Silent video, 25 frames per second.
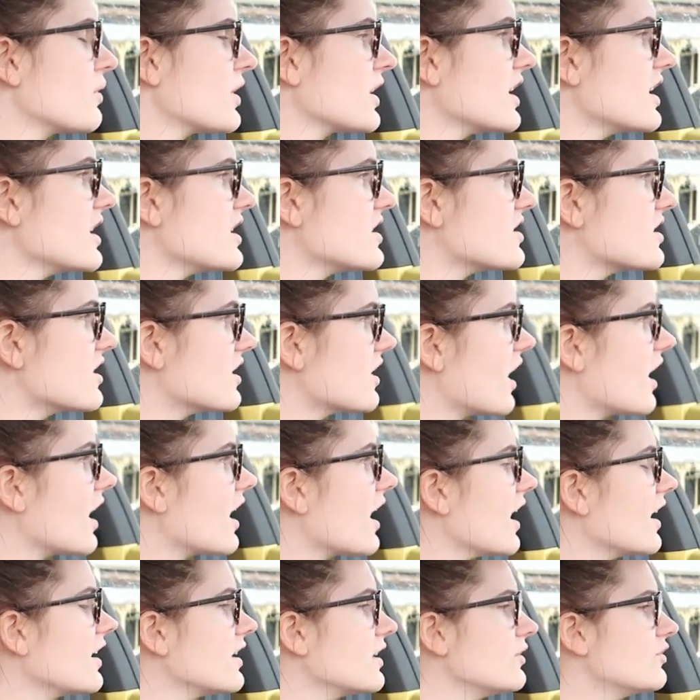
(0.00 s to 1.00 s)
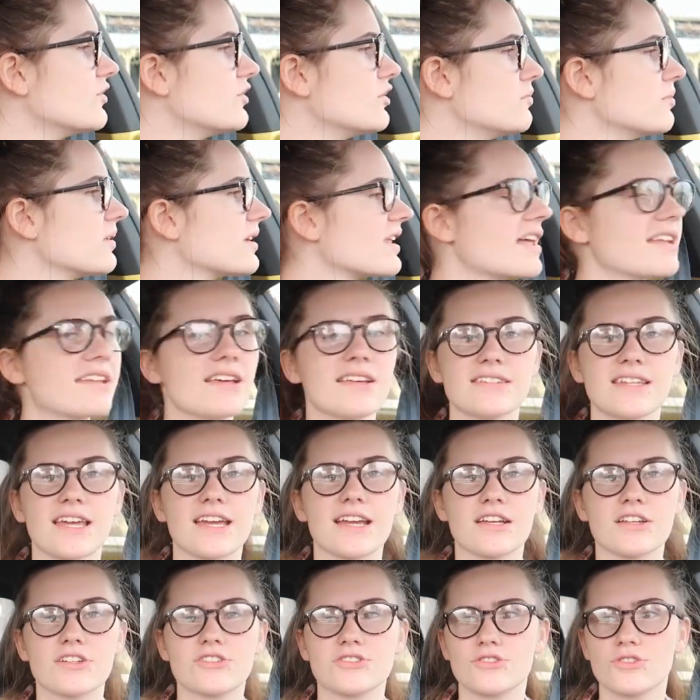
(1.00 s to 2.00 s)
British uh, YouTuber that does
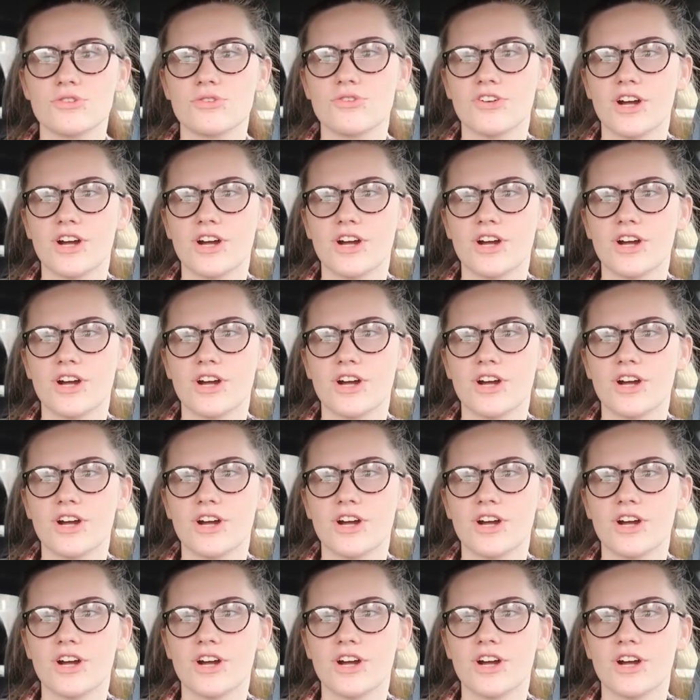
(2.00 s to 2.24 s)
like true